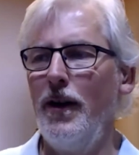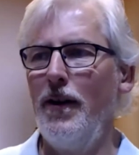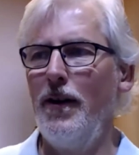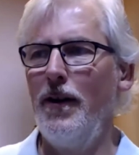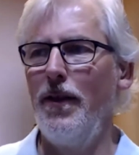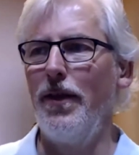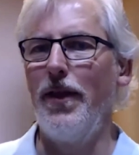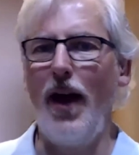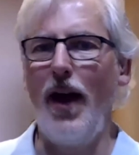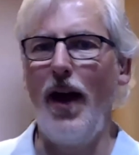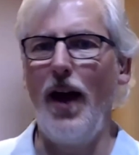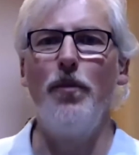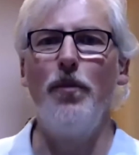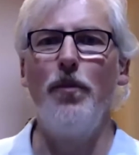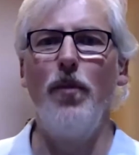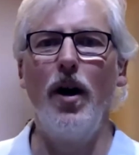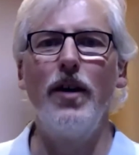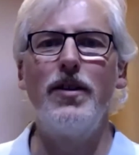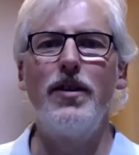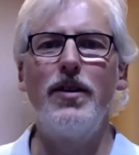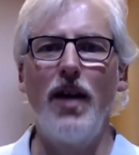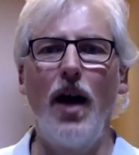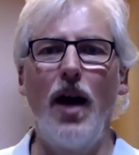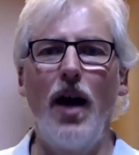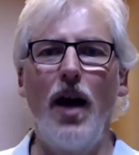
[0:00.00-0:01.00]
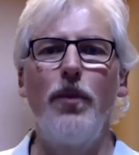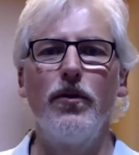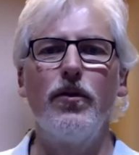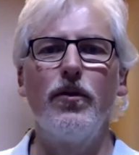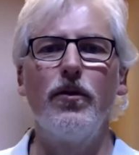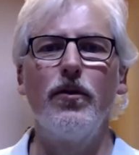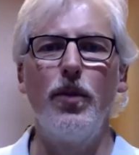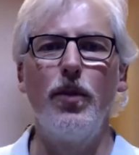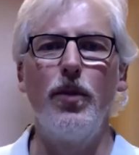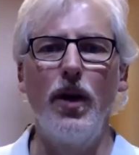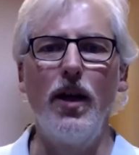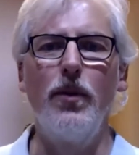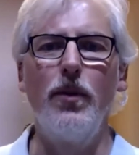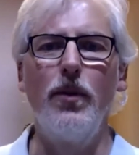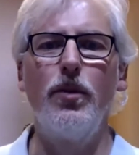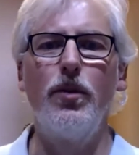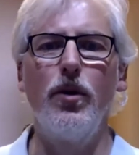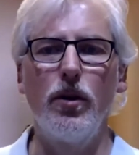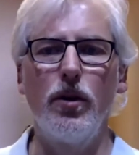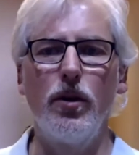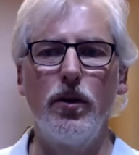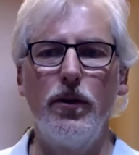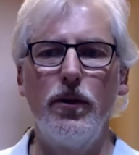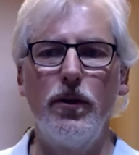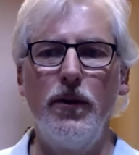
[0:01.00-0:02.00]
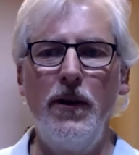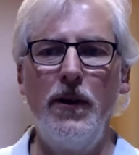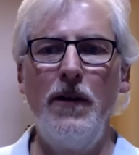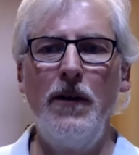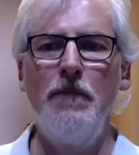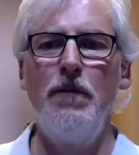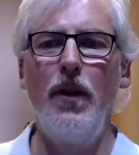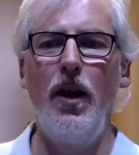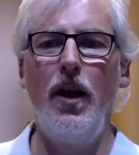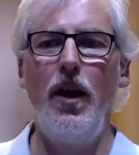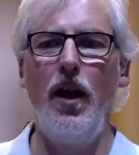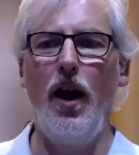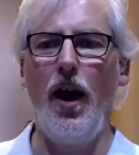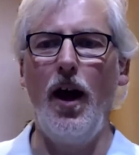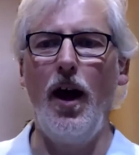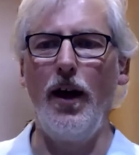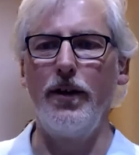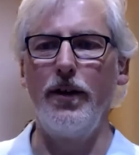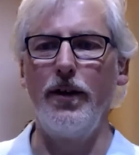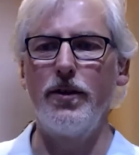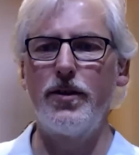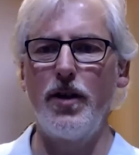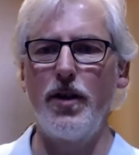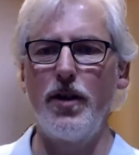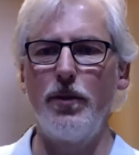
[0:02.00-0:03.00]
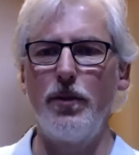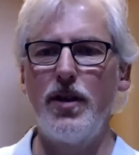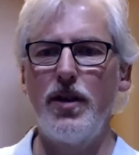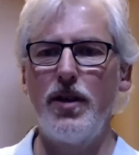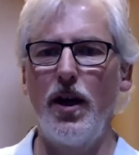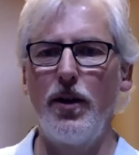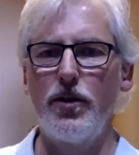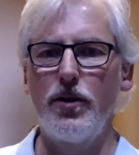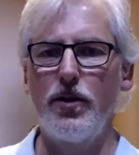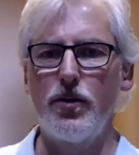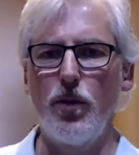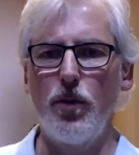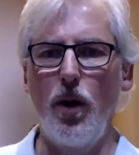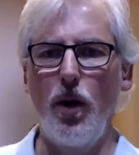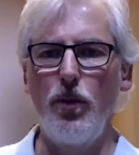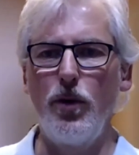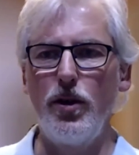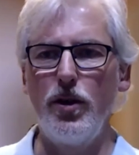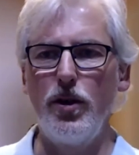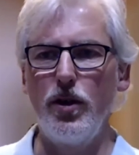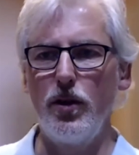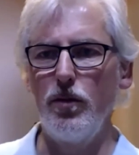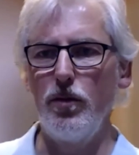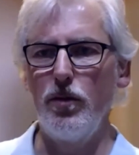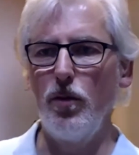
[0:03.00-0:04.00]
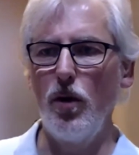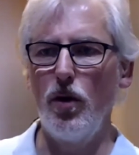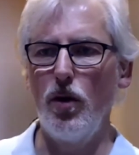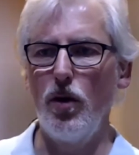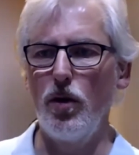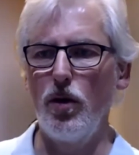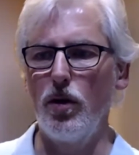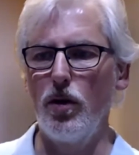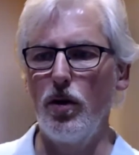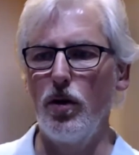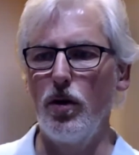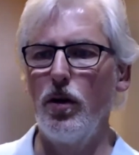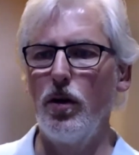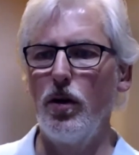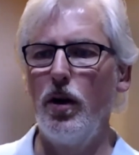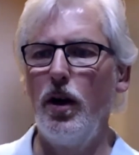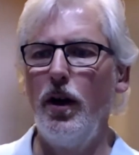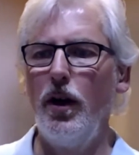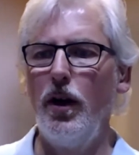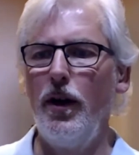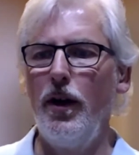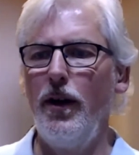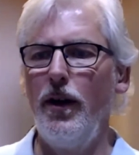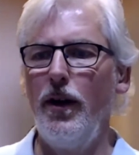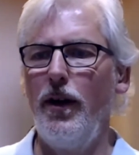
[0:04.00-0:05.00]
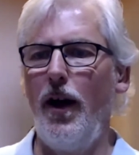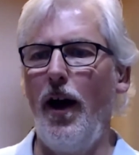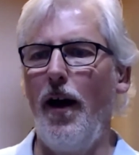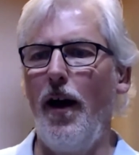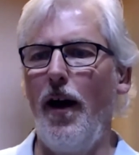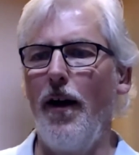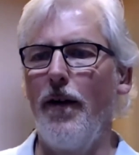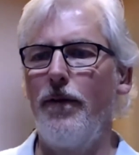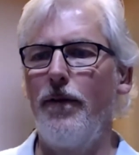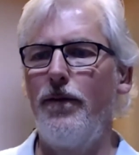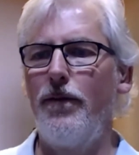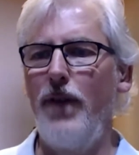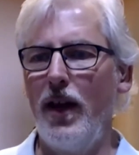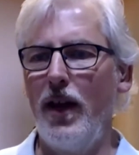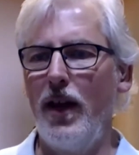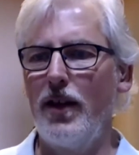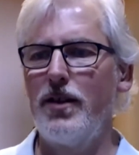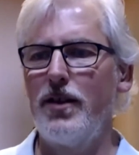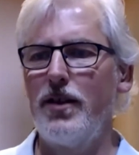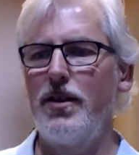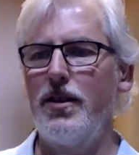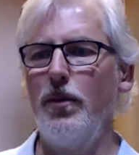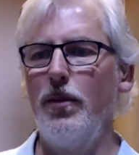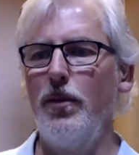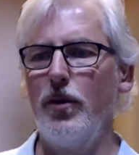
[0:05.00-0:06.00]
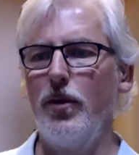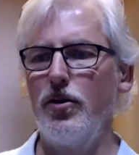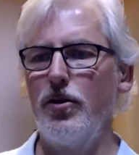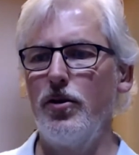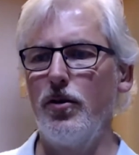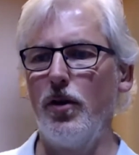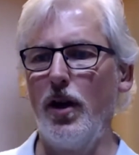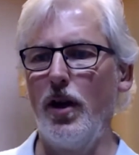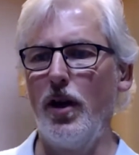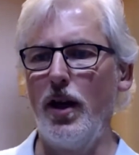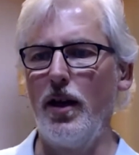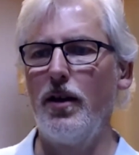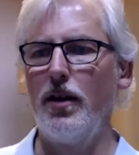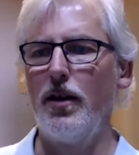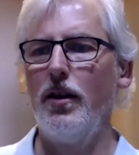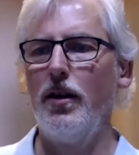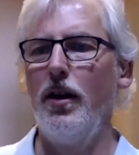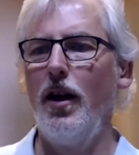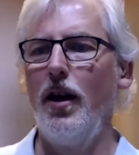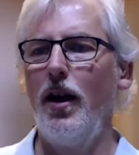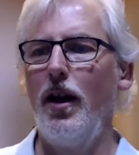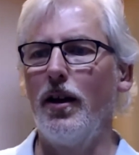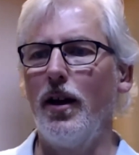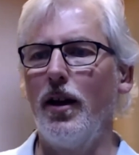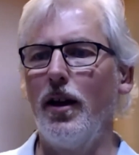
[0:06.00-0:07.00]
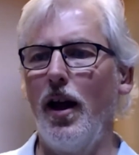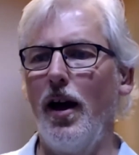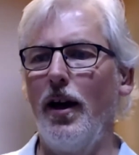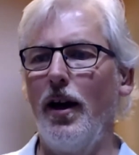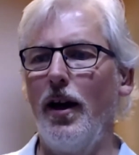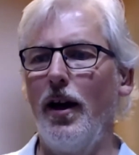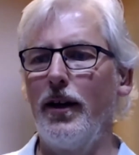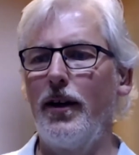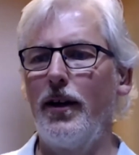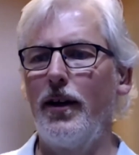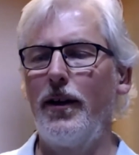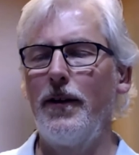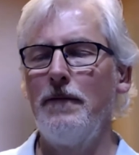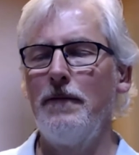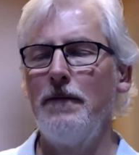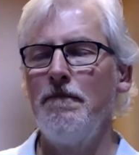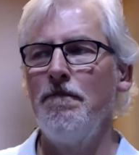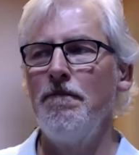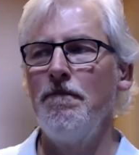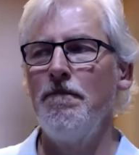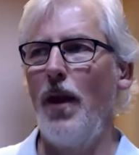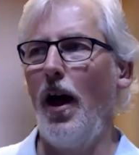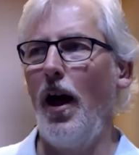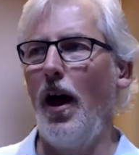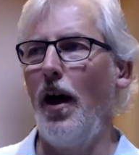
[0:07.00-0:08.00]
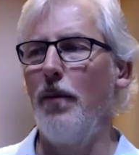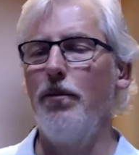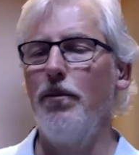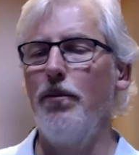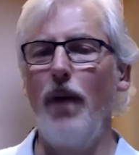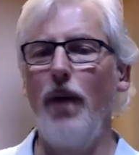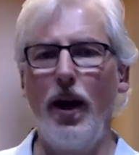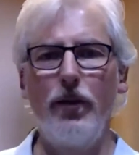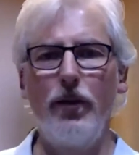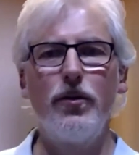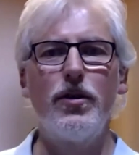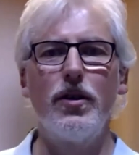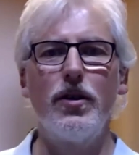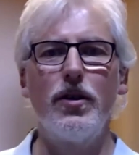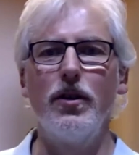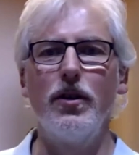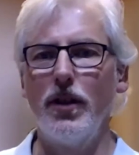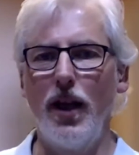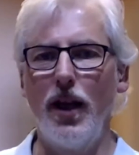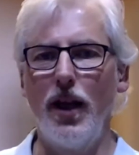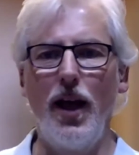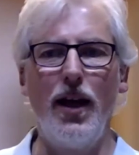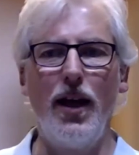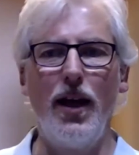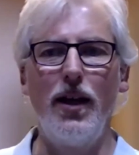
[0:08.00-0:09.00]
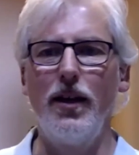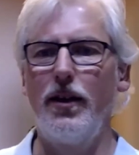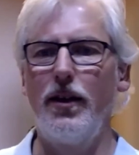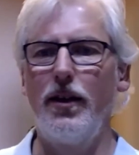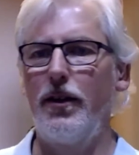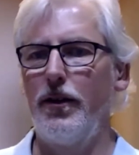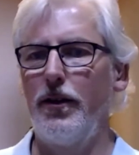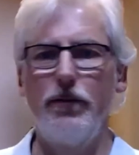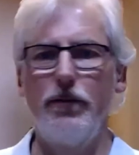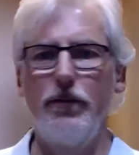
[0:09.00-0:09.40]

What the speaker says: that might happen for people. And sometimes when we do more fixed imagery, like mountain, lake,